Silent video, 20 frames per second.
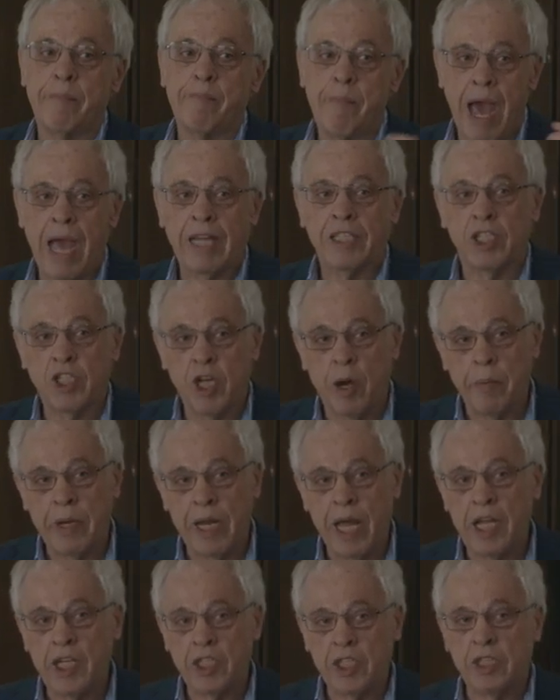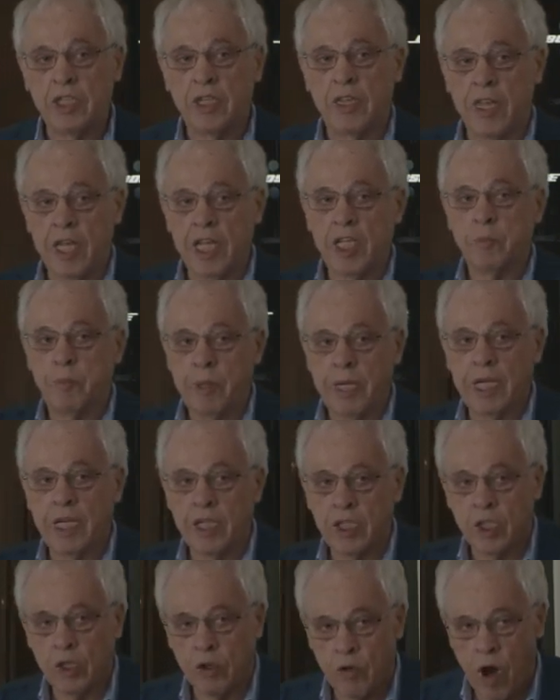the matter domination do things
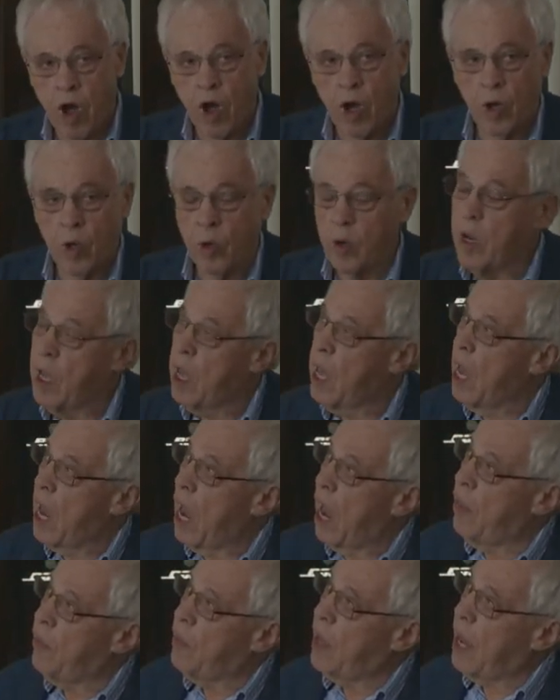begin to grow. And